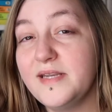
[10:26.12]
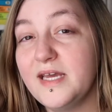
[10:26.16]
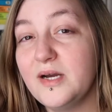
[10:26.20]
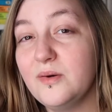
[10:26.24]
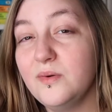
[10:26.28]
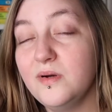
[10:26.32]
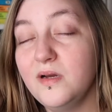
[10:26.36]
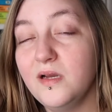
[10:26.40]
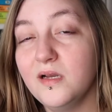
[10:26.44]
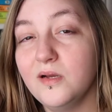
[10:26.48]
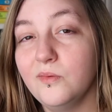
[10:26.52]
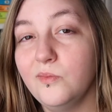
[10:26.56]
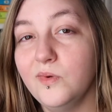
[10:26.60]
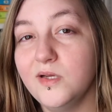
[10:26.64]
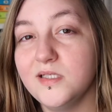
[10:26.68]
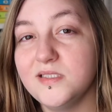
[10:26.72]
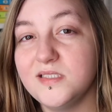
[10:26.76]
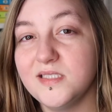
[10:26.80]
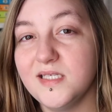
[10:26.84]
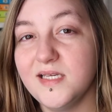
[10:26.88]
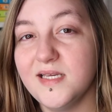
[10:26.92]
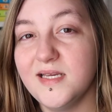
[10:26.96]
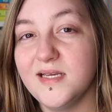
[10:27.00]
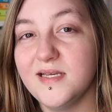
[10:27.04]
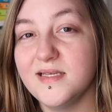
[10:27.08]
Network,
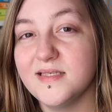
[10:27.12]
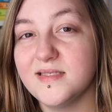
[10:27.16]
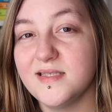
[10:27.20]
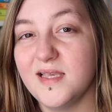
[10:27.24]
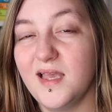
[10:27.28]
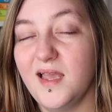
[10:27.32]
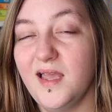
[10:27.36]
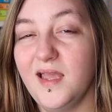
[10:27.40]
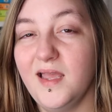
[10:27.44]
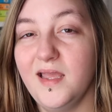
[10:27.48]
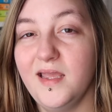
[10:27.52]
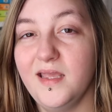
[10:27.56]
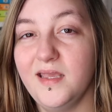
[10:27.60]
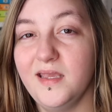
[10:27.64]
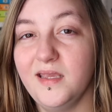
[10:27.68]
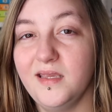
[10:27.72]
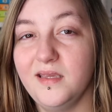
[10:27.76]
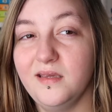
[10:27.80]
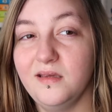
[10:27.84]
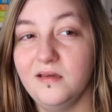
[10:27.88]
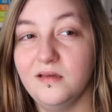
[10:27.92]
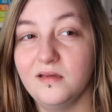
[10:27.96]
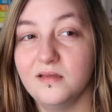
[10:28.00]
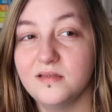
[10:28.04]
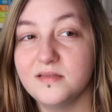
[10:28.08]
which is
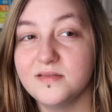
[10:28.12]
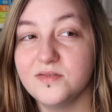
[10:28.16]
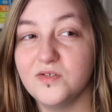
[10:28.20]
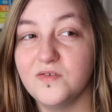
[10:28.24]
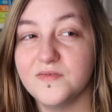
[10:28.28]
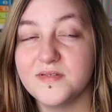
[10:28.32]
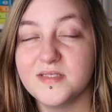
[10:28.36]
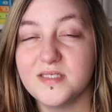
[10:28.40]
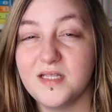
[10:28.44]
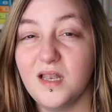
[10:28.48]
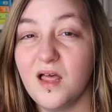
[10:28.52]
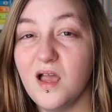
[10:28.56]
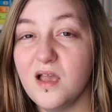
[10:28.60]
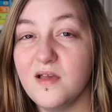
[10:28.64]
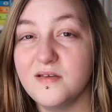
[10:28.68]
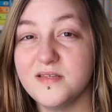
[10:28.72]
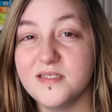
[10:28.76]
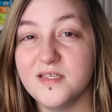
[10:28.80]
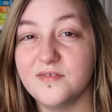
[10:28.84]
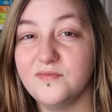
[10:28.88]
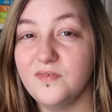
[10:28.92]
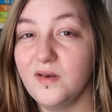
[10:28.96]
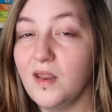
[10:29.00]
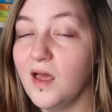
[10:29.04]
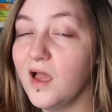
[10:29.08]
a sort of
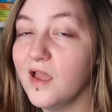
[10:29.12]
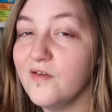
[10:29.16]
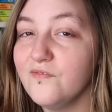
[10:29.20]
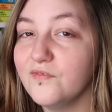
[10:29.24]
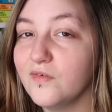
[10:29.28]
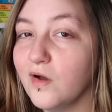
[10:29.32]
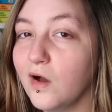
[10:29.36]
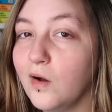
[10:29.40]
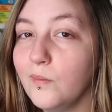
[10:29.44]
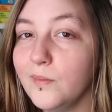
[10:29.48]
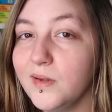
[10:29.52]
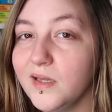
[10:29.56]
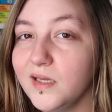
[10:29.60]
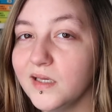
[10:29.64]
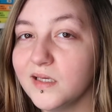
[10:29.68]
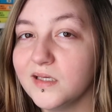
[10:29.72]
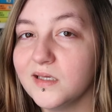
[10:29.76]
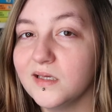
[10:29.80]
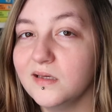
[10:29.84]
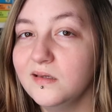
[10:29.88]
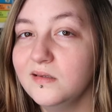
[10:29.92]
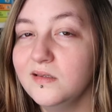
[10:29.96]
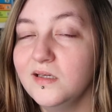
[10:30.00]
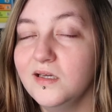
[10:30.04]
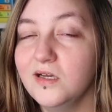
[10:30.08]
slice of life
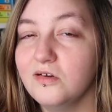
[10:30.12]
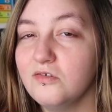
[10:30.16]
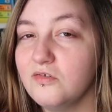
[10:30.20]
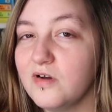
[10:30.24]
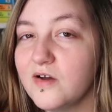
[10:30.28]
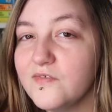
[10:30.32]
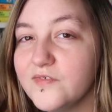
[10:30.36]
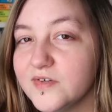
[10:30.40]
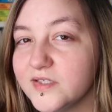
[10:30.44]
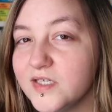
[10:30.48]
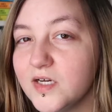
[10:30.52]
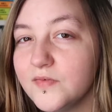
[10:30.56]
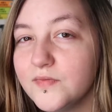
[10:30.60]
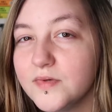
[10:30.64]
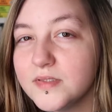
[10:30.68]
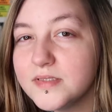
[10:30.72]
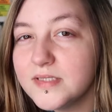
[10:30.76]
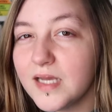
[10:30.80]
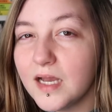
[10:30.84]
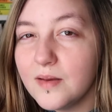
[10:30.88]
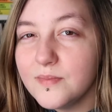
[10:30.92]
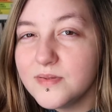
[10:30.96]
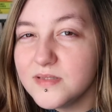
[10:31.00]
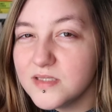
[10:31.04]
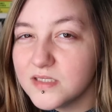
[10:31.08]
comic graphic novel
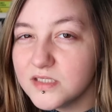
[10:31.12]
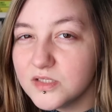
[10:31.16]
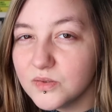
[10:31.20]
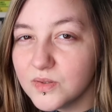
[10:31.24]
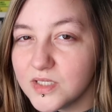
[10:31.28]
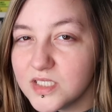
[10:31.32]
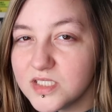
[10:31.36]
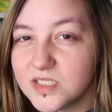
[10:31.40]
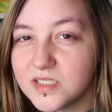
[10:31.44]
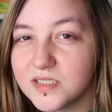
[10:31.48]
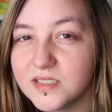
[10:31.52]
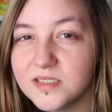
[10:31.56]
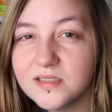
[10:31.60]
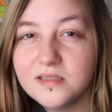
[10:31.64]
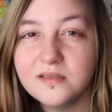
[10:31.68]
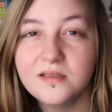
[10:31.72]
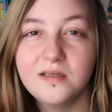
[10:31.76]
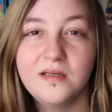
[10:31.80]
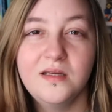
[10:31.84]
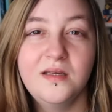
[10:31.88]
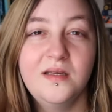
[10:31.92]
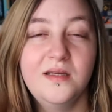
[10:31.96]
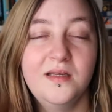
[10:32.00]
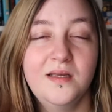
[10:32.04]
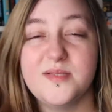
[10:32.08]
type situation.
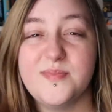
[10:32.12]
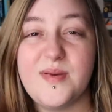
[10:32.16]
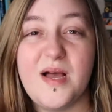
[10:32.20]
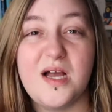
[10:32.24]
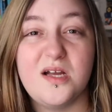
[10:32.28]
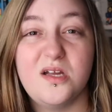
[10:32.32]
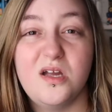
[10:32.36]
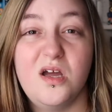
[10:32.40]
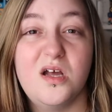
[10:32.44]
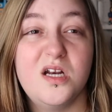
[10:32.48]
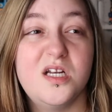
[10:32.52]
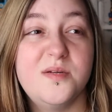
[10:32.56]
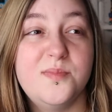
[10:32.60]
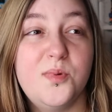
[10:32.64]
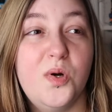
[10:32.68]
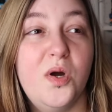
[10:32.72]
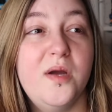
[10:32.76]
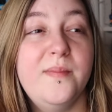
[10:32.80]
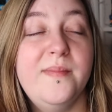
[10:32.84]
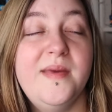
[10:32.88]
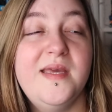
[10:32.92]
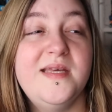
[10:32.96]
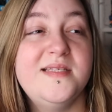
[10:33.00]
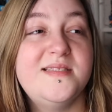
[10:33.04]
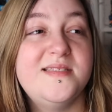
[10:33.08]
It's about a girl and a
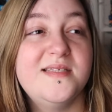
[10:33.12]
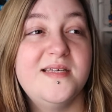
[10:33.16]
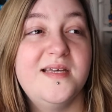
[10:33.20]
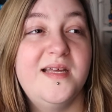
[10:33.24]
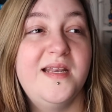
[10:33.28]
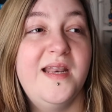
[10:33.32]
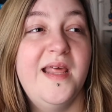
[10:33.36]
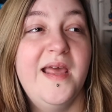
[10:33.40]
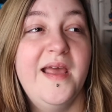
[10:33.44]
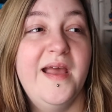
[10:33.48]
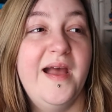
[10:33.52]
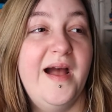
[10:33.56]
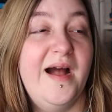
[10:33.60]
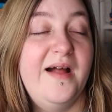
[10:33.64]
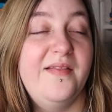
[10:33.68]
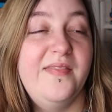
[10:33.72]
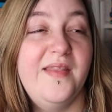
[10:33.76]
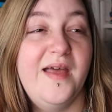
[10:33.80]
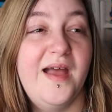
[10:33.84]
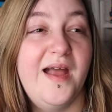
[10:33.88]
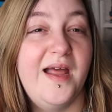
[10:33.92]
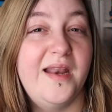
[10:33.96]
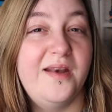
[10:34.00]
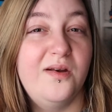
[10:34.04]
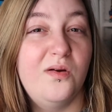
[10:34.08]
boy meeting and
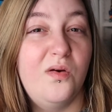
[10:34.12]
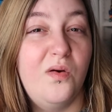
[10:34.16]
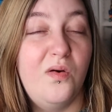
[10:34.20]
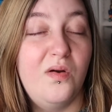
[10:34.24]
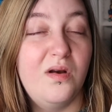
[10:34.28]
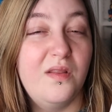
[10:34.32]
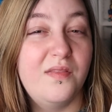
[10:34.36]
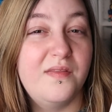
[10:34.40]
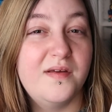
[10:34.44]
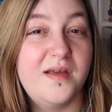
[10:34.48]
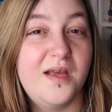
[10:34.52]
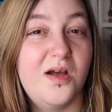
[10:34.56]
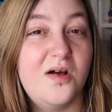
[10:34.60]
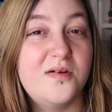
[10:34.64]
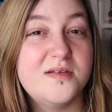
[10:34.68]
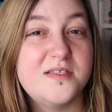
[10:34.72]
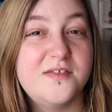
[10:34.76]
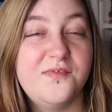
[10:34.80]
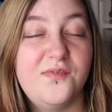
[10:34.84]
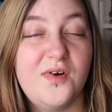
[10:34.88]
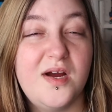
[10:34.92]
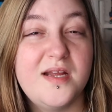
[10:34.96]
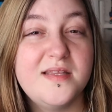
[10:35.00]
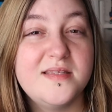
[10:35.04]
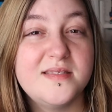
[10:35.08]
then all of the girl's
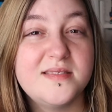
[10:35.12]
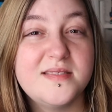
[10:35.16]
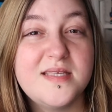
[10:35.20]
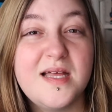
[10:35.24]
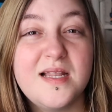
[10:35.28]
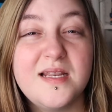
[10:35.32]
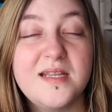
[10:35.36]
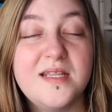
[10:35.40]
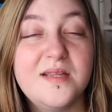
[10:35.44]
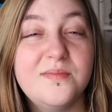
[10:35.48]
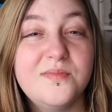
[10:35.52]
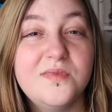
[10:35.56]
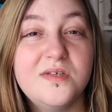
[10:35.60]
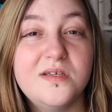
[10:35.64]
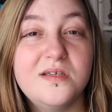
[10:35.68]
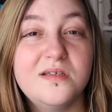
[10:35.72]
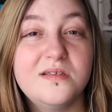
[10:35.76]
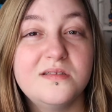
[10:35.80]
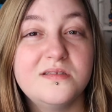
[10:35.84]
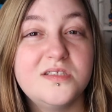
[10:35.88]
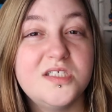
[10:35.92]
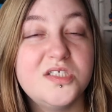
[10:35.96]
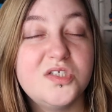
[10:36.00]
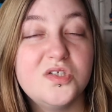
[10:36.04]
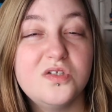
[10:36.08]
friends telling him
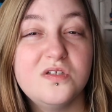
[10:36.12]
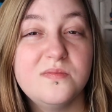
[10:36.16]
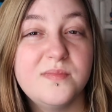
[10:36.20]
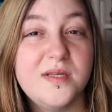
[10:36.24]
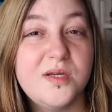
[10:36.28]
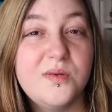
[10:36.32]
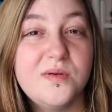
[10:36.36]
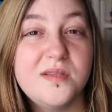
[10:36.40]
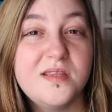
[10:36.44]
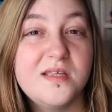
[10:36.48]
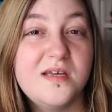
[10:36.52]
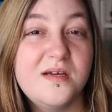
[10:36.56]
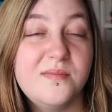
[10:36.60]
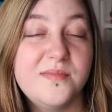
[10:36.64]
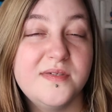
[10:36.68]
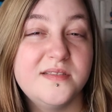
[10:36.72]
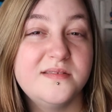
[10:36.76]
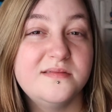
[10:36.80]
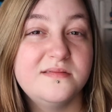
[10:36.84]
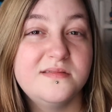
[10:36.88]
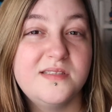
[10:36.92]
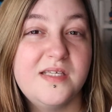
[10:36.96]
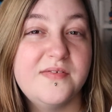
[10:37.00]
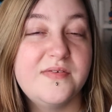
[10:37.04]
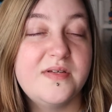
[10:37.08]
that she shouldn't be with him
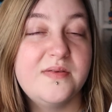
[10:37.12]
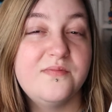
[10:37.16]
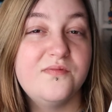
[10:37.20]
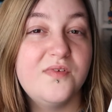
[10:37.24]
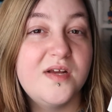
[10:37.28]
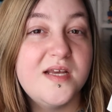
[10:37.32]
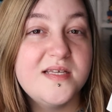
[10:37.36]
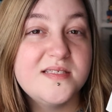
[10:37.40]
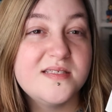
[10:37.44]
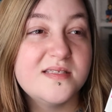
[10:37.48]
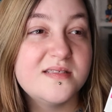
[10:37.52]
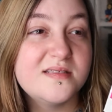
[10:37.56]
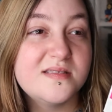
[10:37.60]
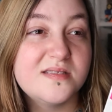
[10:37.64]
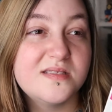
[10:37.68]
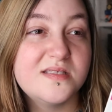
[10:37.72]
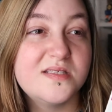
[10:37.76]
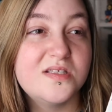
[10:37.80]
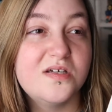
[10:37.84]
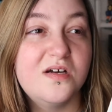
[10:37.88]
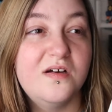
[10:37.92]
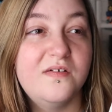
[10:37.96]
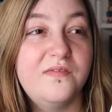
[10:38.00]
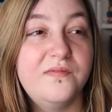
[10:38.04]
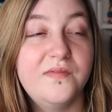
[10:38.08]
and giving him reasons and
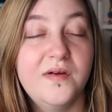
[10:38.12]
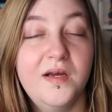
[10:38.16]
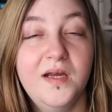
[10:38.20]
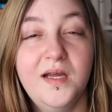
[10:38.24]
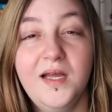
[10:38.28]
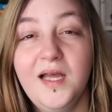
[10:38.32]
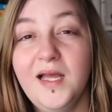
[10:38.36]
stuff.